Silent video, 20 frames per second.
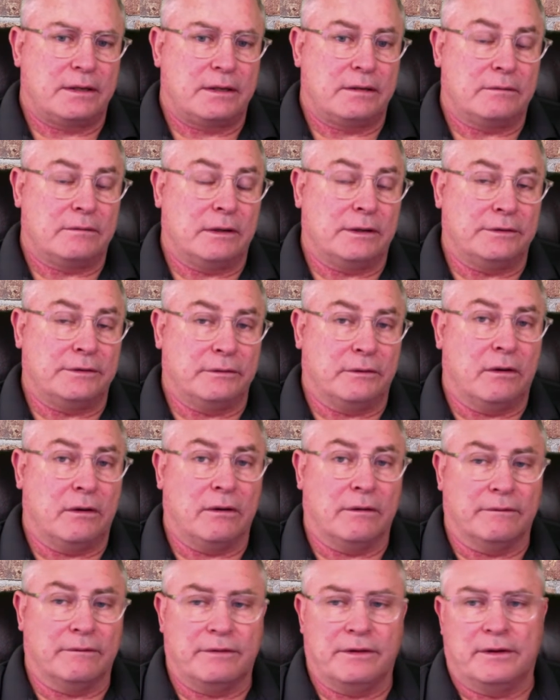I do
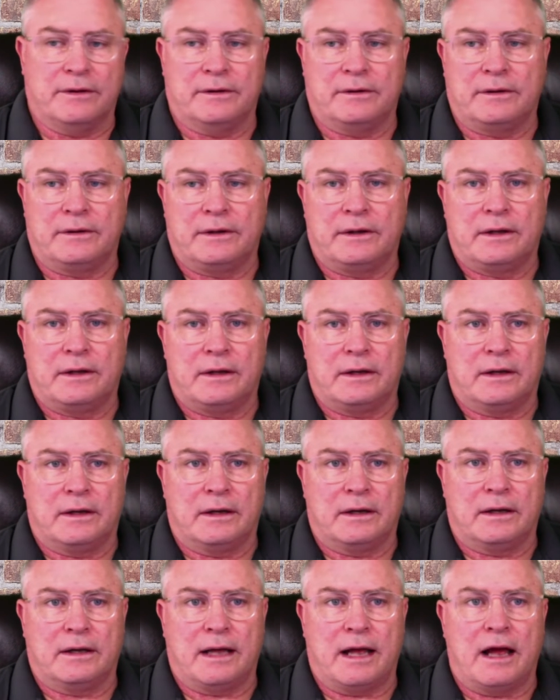all of the
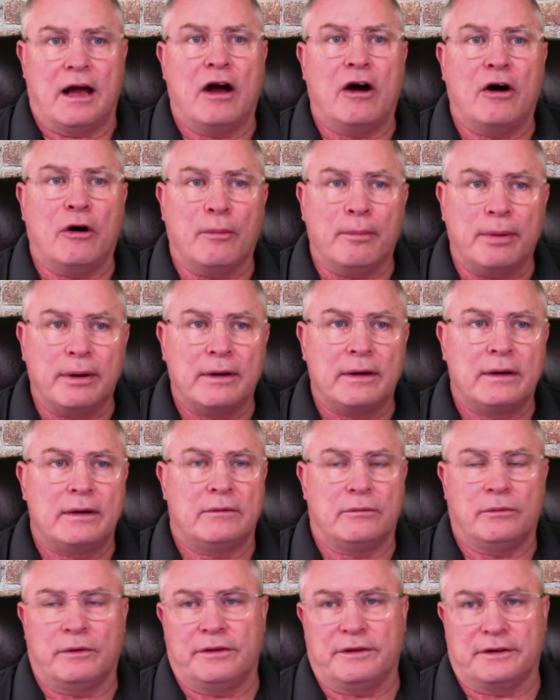help
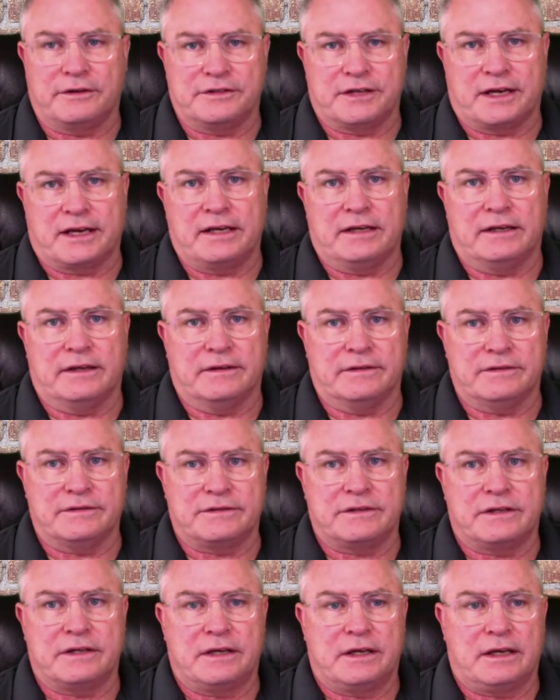with
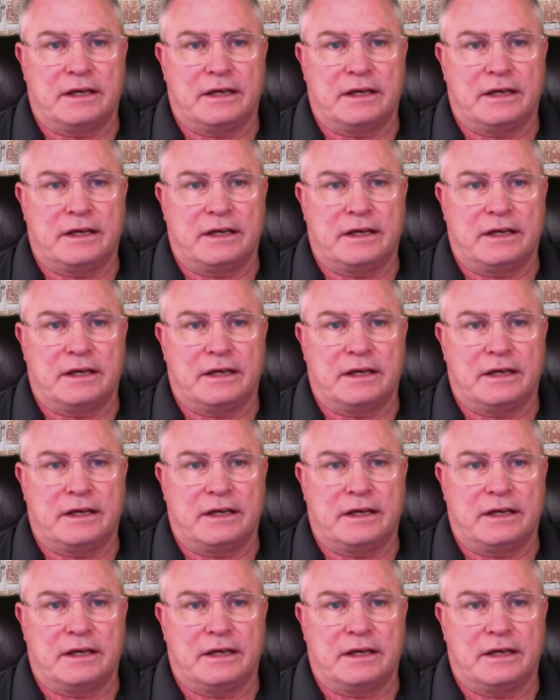executives